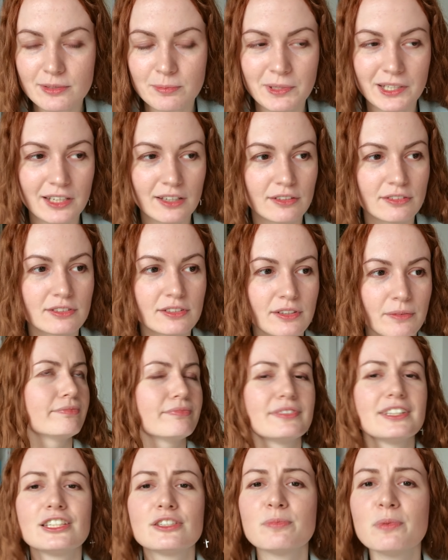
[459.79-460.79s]
because
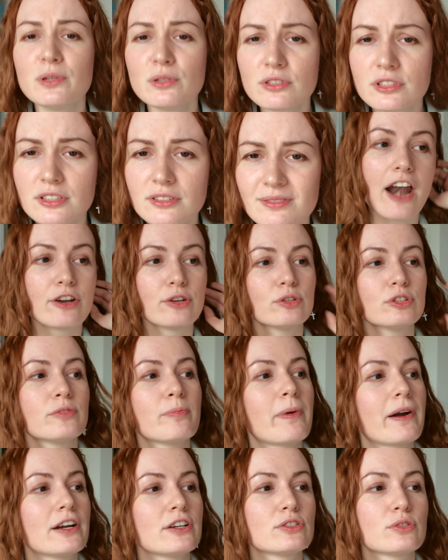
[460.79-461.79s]
these books are not
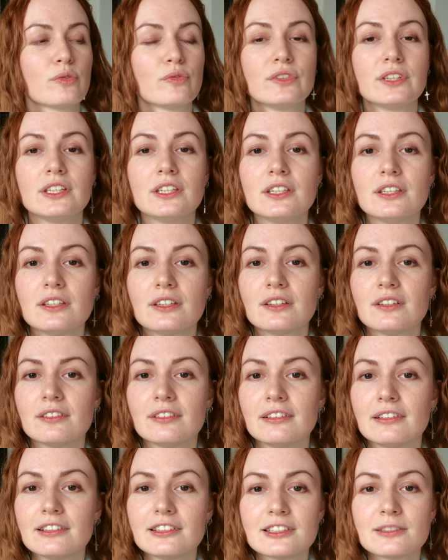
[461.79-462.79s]
part of the
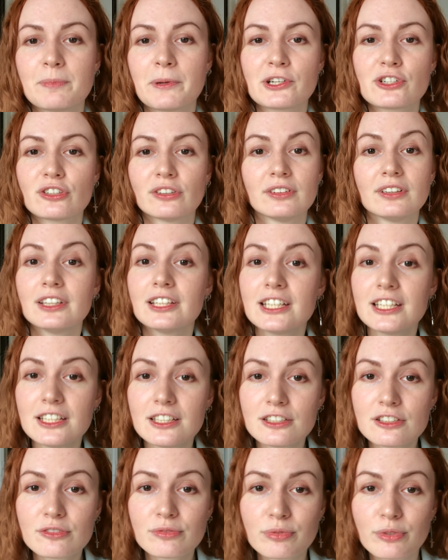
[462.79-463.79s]
special
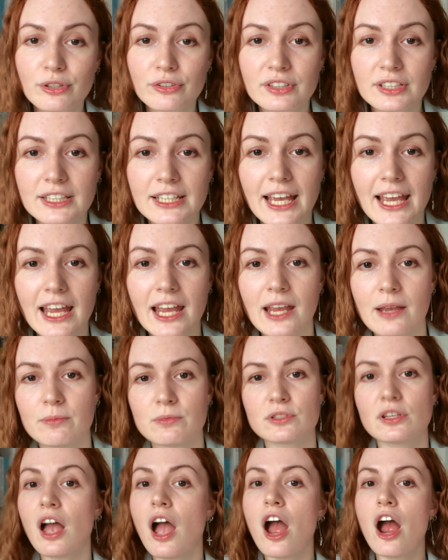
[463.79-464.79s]
list for the
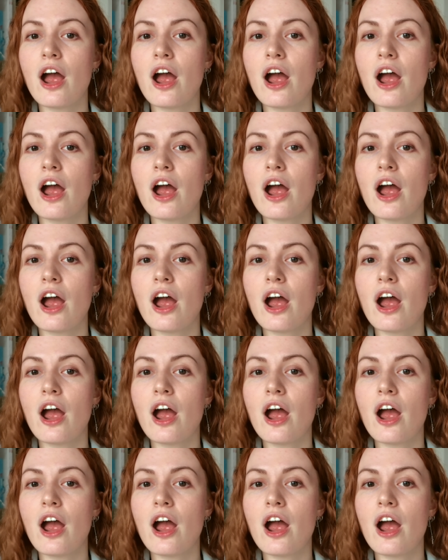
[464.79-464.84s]
games.